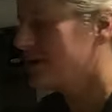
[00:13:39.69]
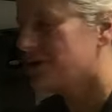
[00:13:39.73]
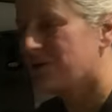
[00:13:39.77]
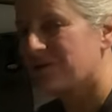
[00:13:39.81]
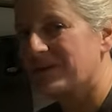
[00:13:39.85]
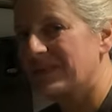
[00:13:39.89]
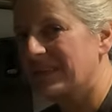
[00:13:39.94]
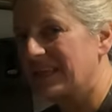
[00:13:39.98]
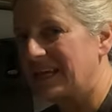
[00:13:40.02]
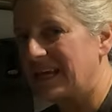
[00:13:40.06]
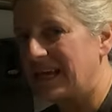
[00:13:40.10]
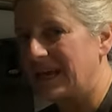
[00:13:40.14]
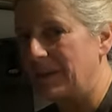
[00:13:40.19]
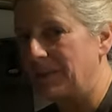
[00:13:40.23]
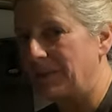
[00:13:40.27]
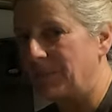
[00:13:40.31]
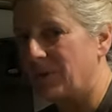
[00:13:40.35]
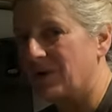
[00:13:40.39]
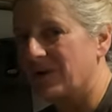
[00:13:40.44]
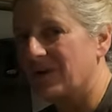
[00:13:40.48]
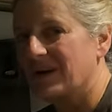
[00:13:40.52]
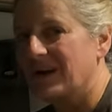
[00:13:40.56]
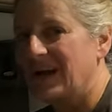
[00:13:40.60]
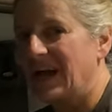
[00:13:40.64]
here in the
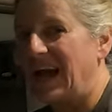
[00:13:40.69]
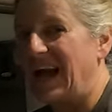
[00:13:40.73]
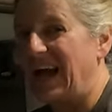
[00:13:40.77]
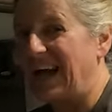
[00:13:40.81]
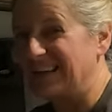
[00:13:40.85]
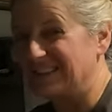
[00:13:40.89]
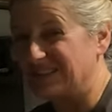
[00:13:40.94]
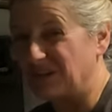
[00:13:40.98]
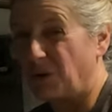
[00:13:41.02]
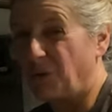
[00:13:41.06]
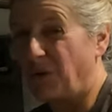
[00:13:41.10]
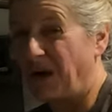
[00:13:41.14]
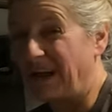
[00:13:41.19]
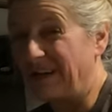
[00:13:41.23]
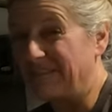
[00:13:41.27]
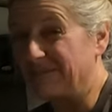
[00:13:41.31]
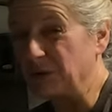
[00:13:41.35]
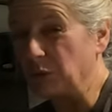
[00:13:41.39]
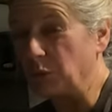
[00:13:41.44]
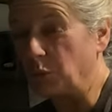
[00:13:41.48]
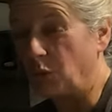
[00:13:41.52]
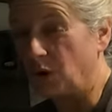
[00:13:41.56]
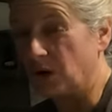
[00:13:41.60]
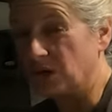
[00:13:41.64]
camper, I don't
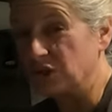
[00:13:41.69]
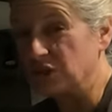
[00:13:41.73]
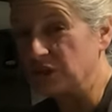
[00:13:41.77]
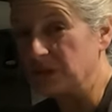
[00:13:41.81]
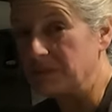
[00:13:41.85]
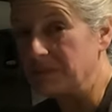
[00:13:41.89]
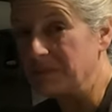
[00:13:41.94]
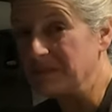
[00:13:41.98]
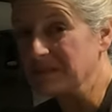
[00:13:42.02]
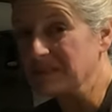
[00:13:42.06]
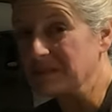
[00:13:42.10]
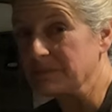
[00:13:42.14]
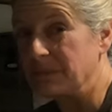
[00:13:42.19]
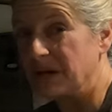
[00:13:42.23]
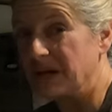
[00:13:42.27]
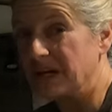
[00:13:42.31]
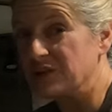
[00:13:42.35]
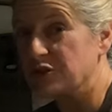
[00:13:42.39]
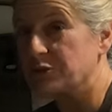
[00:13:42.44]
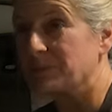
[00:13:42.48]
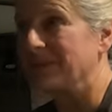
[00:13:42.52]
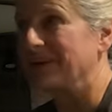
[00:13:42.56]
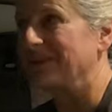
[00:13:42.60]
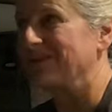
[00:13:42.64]
have to wash them as
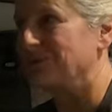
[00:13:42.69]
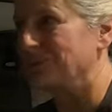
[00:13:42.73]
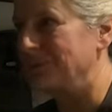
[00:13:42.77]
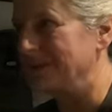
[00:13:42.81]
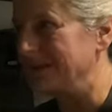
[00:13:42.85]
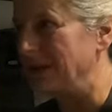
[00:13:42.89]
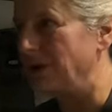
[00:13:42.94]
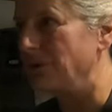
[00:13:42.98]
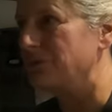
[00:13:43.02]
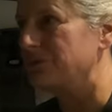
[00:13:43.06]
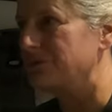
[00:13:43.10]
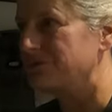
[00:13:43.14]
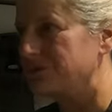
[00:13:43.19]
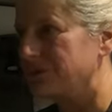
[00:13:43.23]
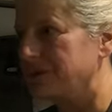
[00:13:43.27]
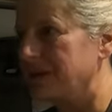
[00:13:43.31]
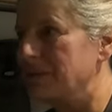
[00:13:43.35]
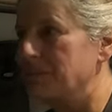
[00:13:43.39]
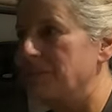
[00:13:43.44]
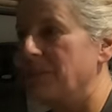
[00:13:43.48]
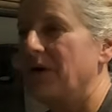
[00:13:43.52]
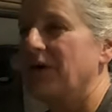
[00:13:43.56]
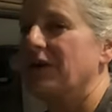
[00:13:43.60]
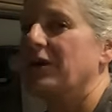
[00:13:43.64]
much because we don't
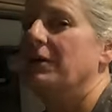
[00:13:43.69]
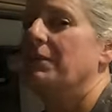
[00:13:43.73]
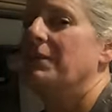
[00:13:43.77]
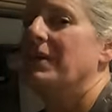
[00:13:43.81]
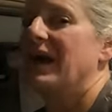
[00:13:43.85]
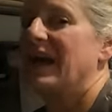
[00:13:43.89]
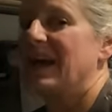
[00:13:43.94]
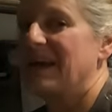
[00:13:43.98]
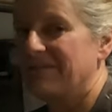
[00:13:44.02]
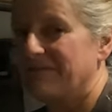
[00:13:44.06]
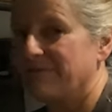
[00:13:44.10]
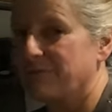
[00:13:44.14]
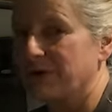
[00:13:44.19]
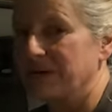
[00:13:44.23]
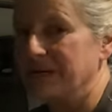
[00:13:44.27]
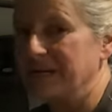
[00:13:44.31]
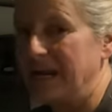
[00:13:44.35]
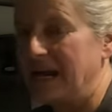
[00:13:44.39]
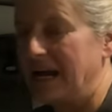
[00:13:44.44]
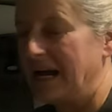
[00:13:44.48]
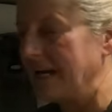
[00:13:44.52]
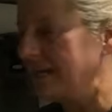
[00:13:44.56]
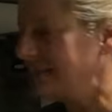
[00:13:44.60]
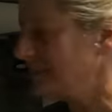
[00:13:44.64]
sleep on them every
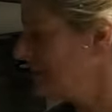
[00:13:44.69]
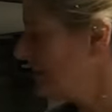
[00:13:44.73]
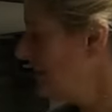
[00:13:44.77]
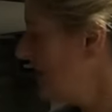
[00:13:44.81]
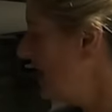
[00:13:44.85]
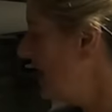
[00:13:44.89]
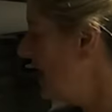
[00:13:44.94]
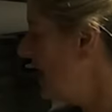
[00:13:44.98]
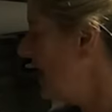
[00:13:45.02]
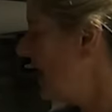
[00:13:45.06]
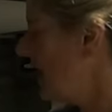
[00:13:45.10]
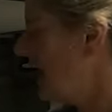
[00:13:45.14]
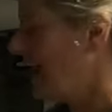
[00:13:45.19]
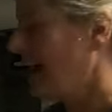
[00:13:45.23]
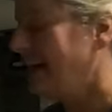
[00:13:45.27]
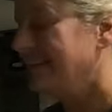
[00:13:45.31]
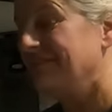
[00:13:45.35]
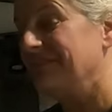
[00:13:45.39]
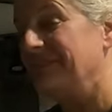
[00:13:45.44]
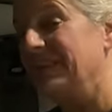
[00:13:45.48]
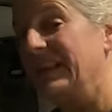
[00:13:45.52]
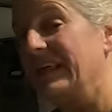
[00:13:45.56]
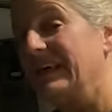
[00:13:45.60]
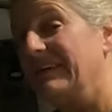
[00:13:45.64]
night,
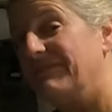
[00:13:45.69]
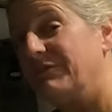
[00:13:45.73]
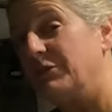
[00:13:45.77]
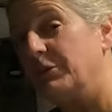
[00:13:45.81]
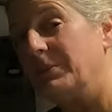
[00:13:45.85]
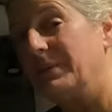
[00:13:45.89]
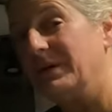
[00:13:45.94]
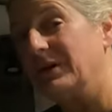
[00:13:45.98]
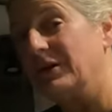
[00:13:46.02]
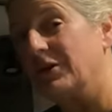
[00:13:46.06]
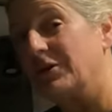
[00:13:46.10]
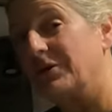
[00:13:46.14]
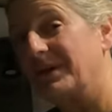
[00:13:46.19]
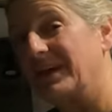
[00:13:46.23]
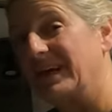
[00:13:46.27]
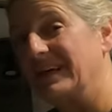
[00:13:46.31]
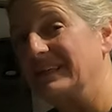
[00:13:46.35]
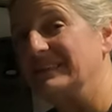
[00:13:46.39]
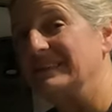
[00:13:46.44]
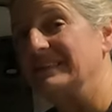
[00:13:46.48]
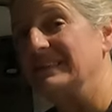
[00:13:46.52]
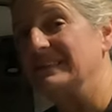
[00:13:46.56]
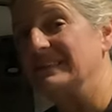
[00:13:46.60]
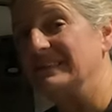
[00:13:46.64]
I've left the
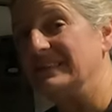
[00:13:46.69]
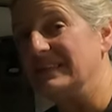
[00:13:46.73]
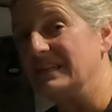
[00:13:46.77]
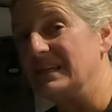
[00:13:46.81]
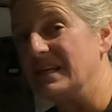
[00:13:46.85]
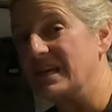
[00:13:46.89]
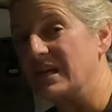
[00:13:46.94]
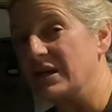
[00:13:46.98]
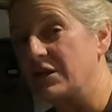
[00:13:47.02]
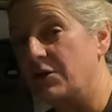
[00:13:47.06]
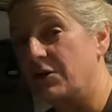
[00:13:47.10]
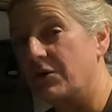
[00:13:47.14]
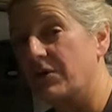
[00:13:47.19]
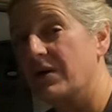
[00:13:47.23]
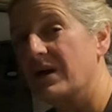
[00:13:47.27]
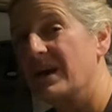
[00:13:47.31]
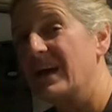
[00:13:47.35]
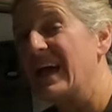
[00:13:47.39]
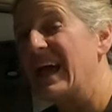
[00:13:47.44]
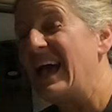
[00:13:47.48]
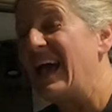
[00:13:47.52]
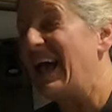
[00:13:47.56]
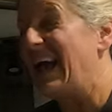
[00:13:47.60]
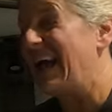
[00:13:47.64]
pillowcases in here.
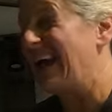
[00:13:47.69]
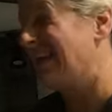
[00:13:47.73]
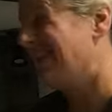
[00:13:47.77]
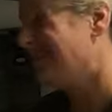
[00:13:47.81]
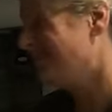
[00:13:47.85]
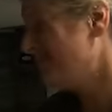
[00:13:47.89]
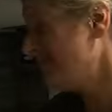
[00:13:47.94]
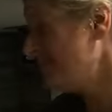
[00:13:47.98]
And